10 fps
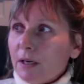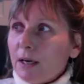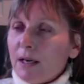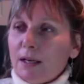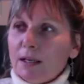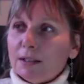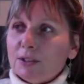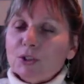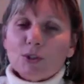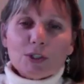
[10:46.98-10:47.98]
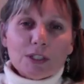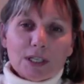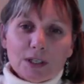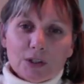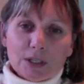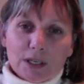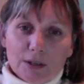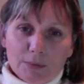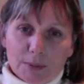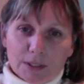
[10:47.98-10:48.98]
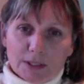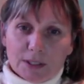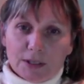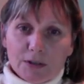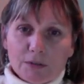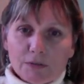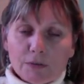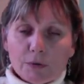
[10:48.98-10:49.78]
I choose to take good care of myself.